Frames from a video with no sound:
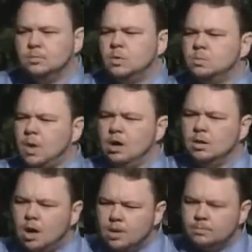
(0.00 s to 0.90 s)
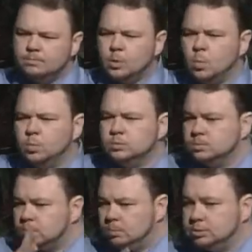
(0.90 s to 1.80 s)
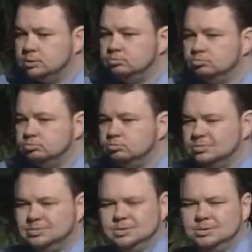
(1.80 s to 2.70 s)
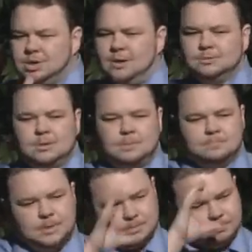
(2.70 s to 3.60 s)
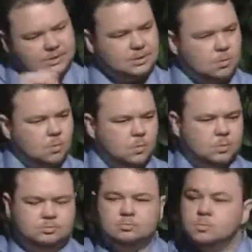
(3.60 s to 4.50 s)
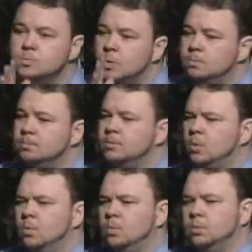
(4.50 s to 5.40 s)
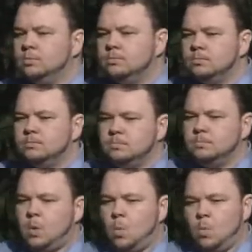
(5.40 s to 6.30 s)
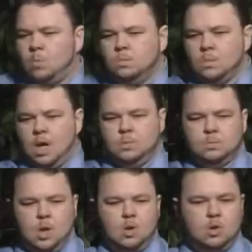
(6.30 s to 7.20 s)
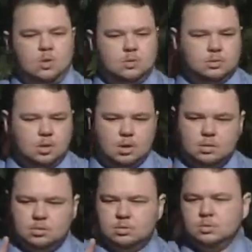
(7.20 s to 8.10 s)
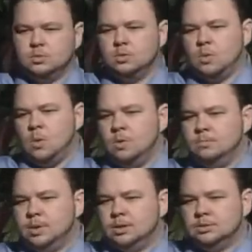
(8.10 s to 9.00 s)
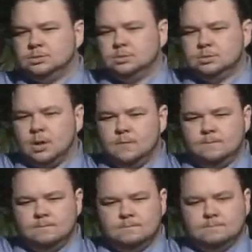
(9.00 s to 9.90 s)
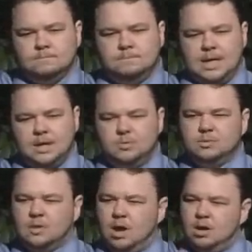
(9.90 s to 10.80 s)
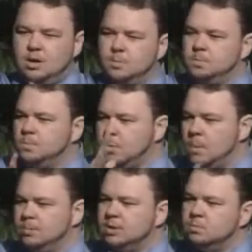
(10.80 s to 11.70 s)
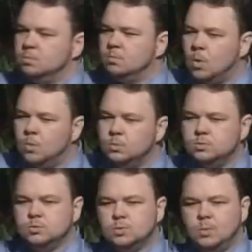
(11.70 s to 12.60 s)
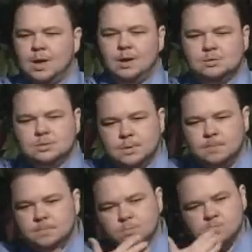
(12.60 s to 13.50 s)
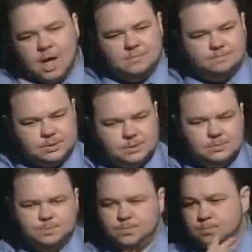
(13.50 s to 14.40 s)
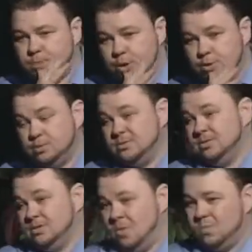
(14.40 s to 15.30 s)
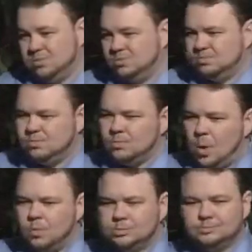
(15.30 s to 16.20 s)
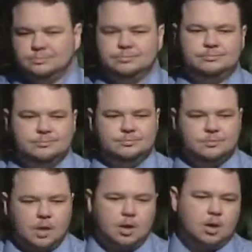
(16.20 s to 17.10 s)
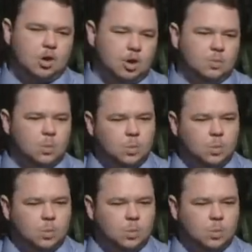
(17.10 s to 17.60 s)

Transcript: The expectations were not nearly as high as they were for men, and they didn't have the same coursework. Uh, their courses focused on what we would call domestic uh, skills. You know, duties as a wife and a mother were the focus of their degrees.